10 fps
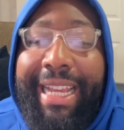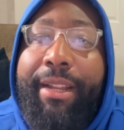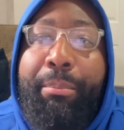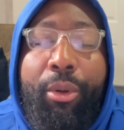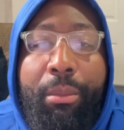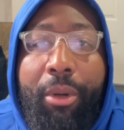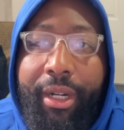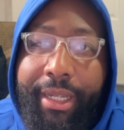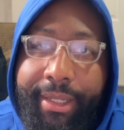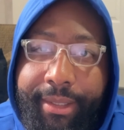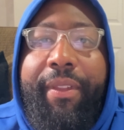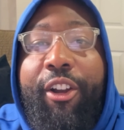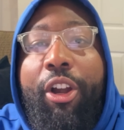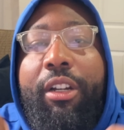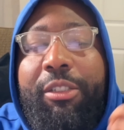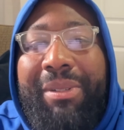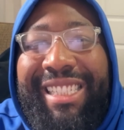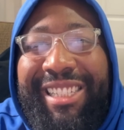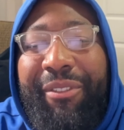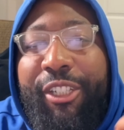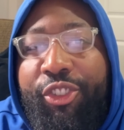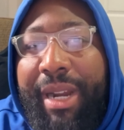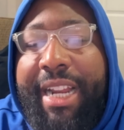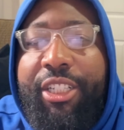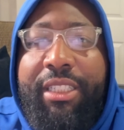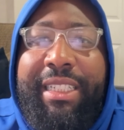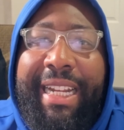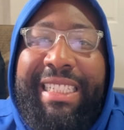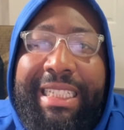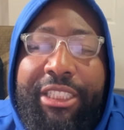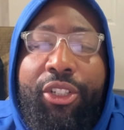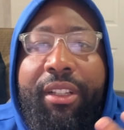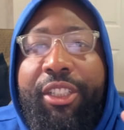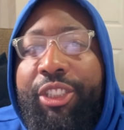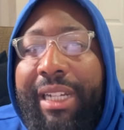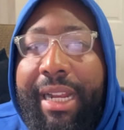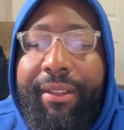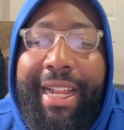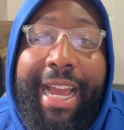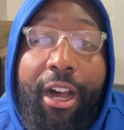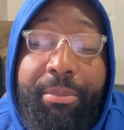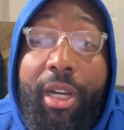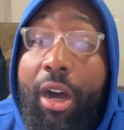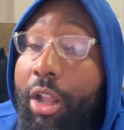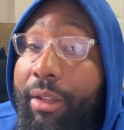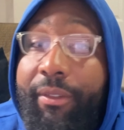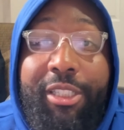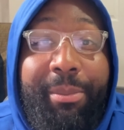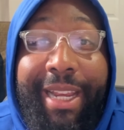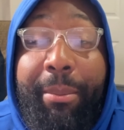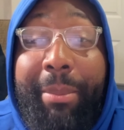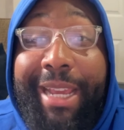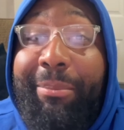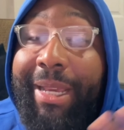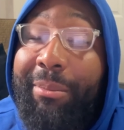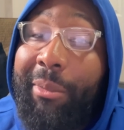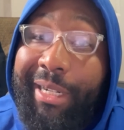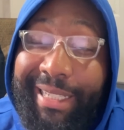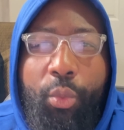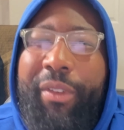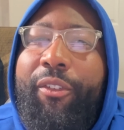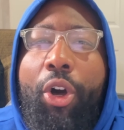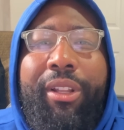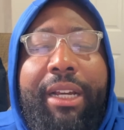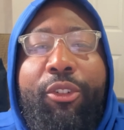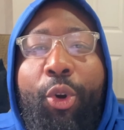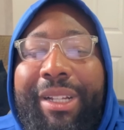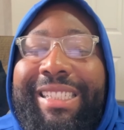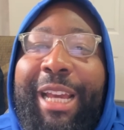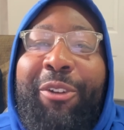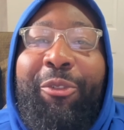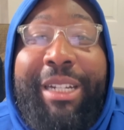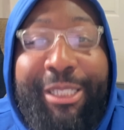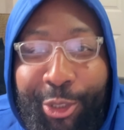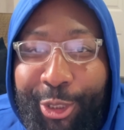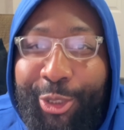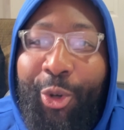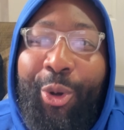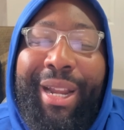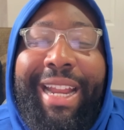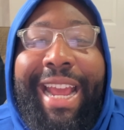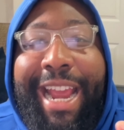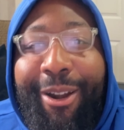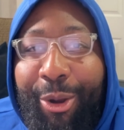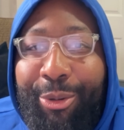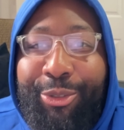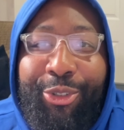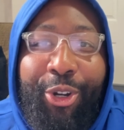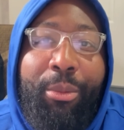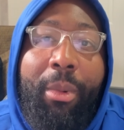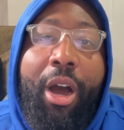in a bull market. There are specific strategies that I teach on this channel that helped all of us make big money. We've called out coins like Research Coin, Aerodrome,